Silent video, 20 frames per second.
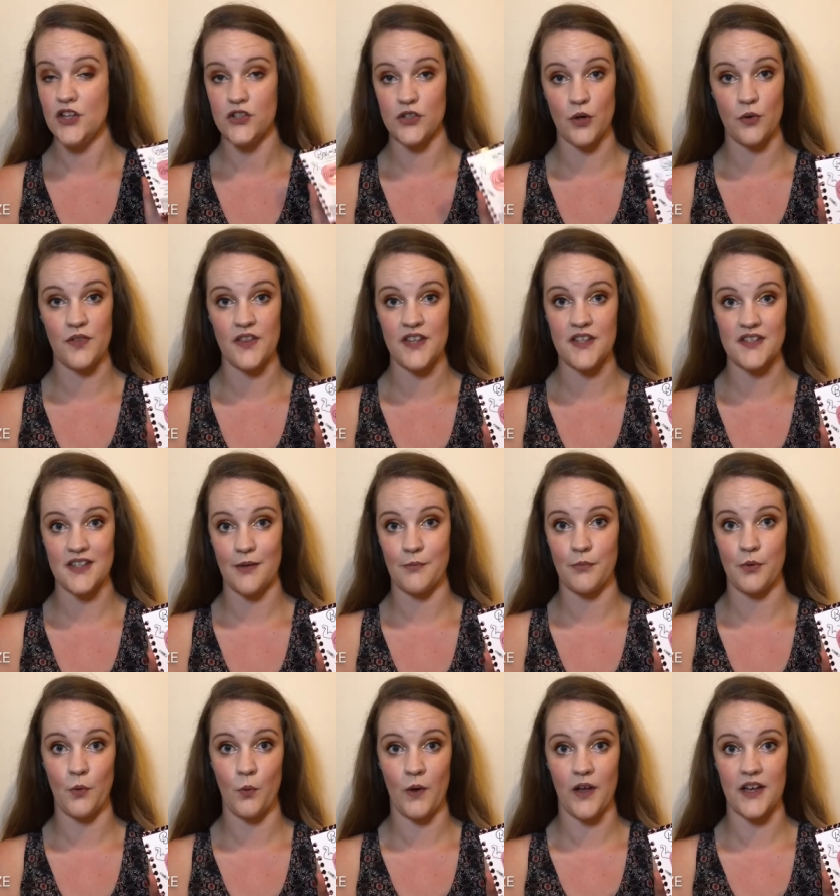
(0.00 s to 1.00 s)
so this
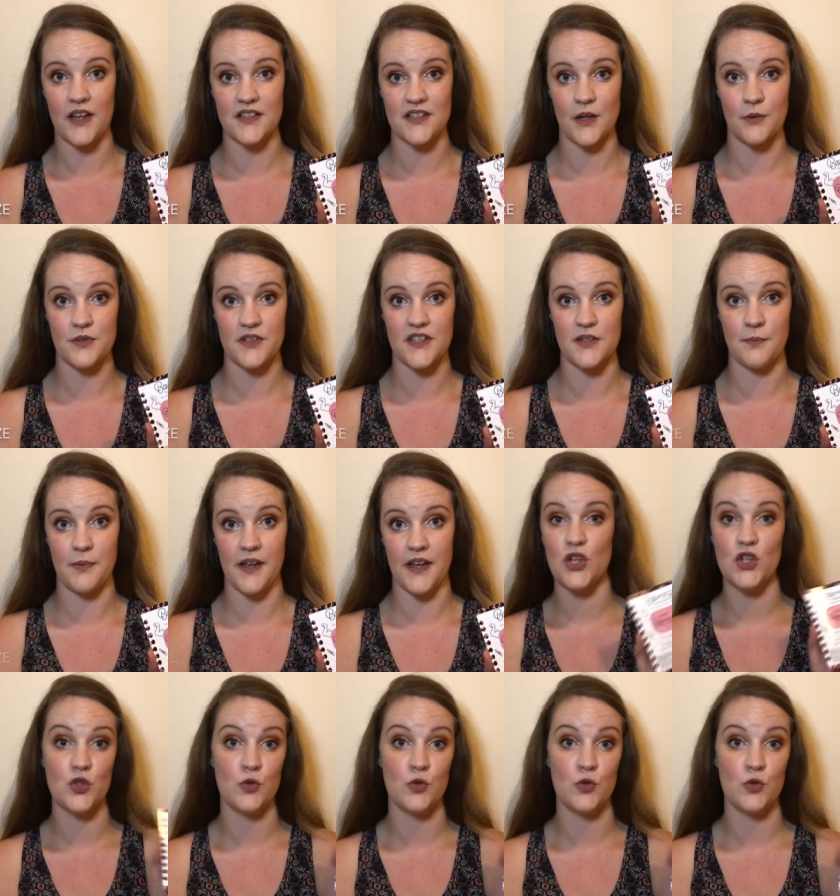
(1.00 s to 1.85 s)
sample works out to be